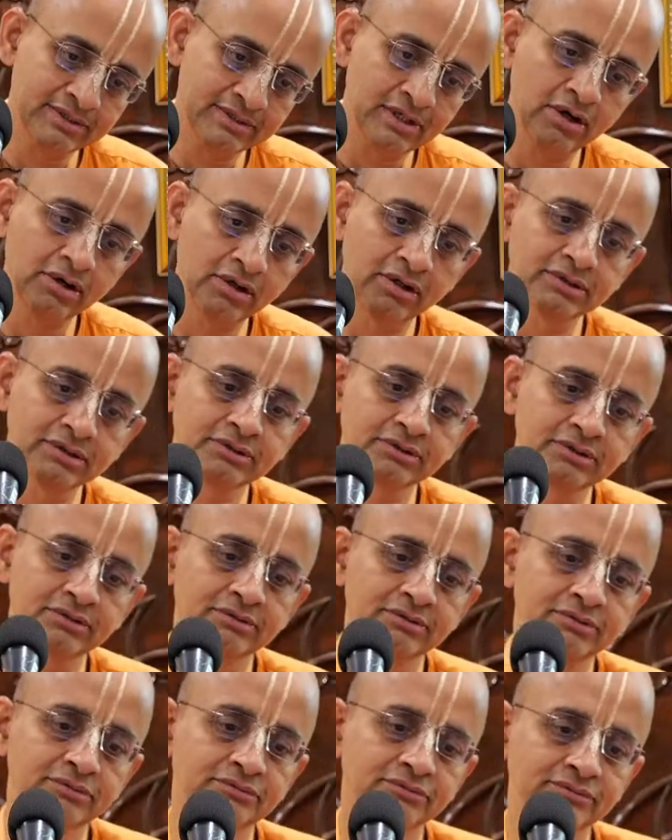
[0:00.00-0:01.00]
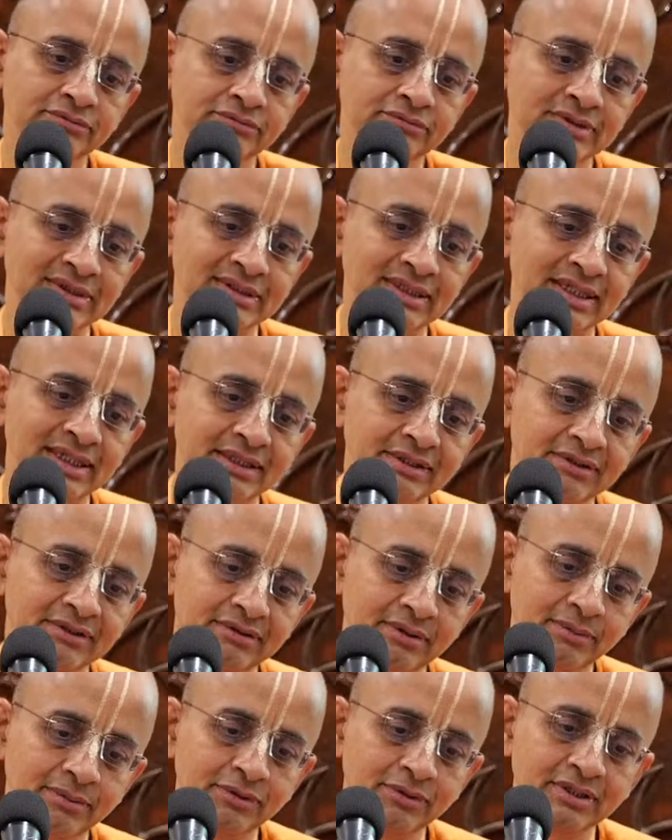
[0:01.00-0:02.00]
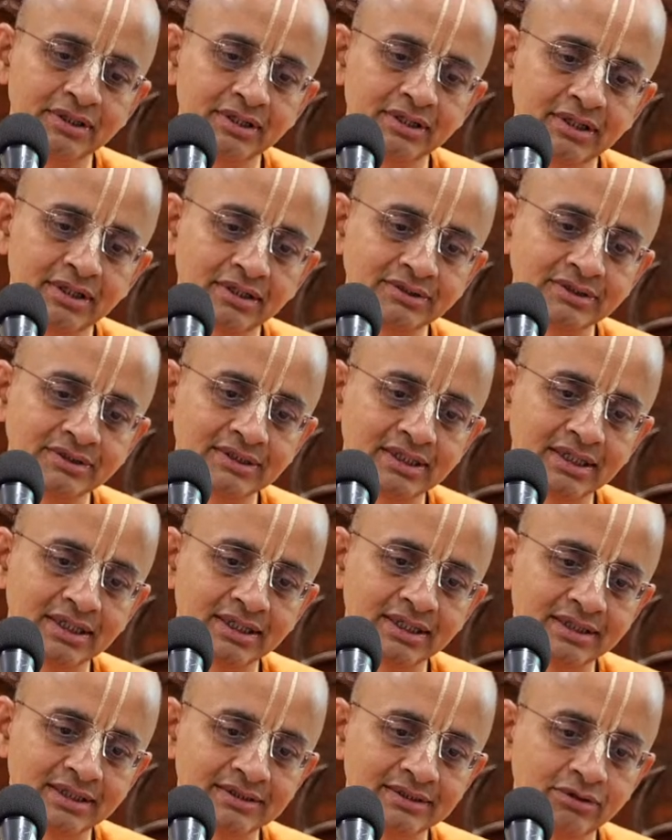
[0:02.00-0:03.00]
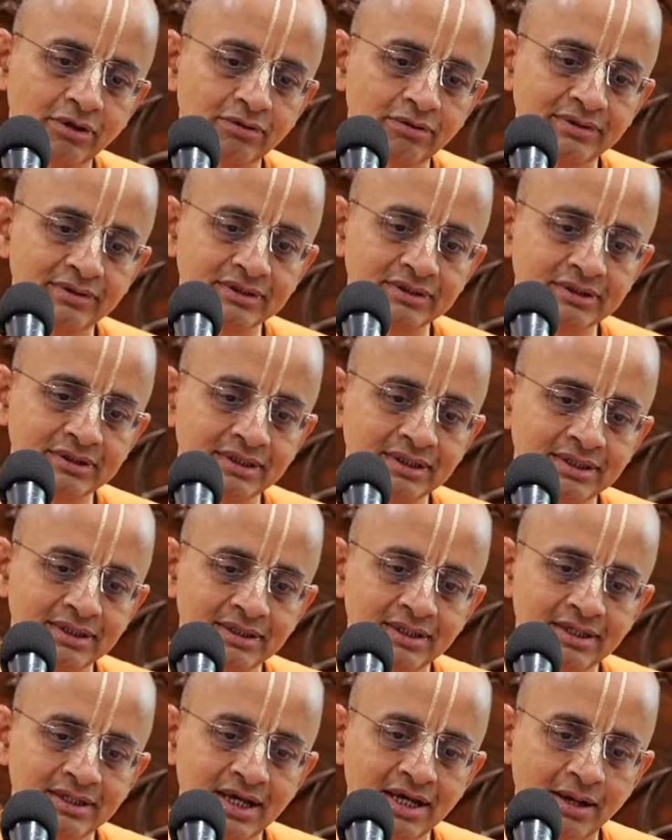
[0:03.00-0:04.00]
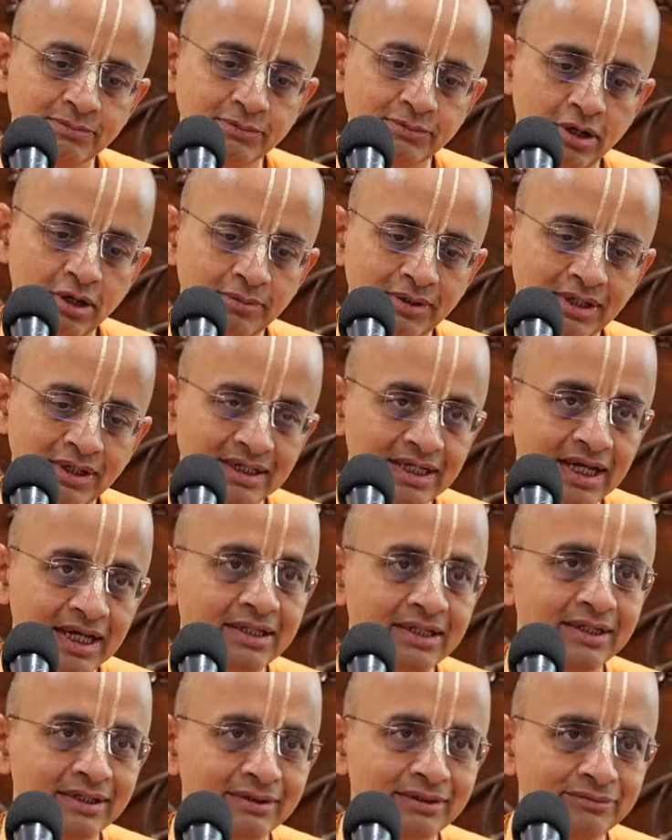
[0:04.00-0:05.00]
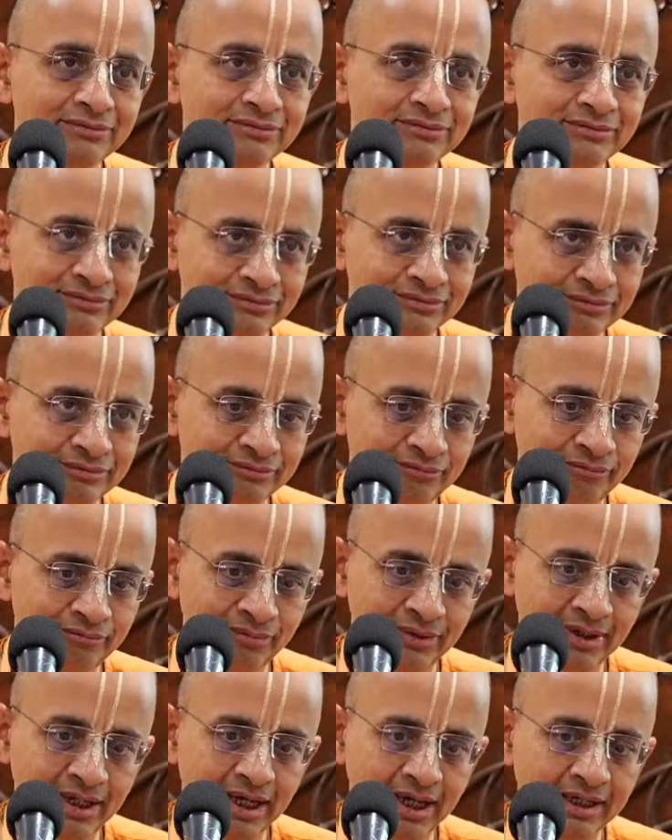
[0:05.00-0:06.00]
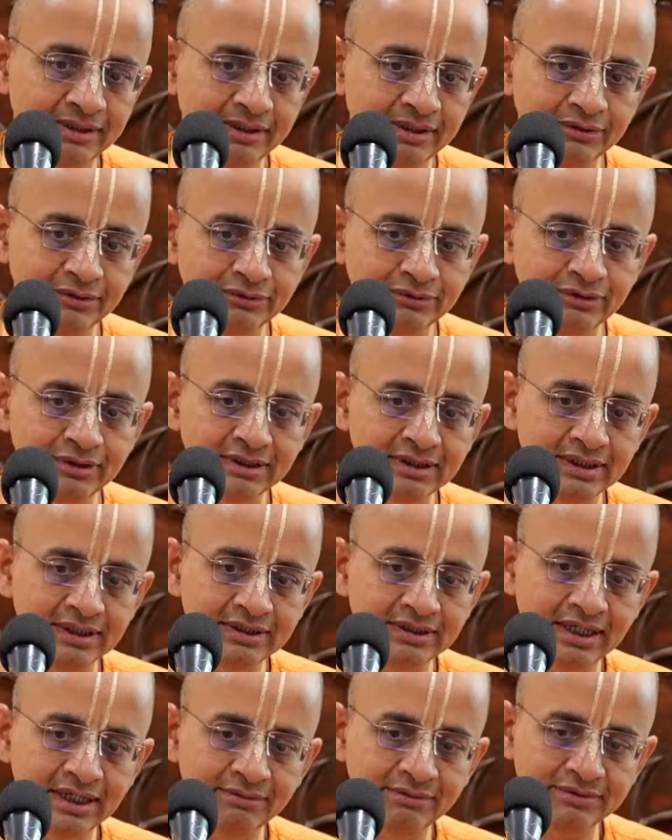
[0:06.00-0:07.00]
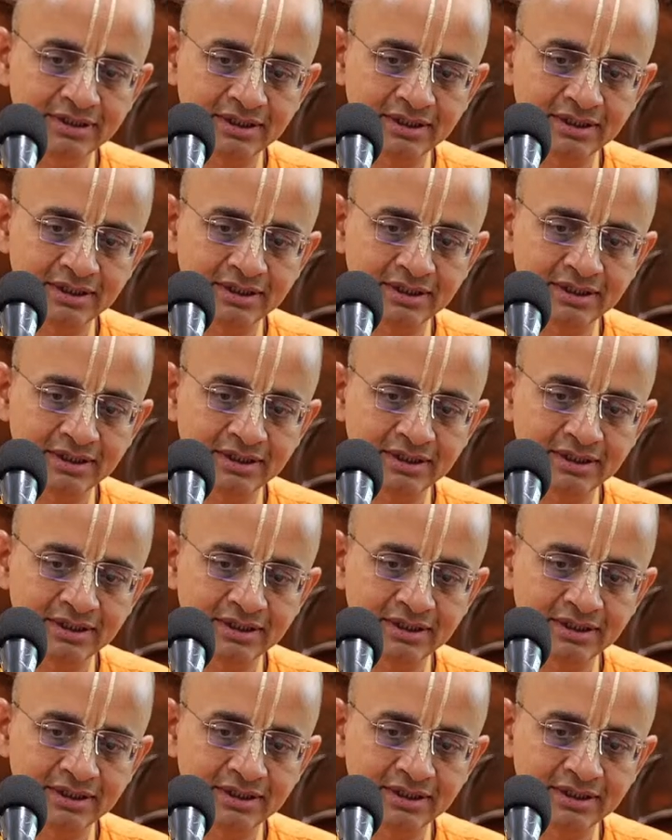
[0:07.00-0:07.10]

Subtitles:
song also we sing, no, about Lord Chaitanya. He is always absorbed in kirtan. Either he is doing kirtan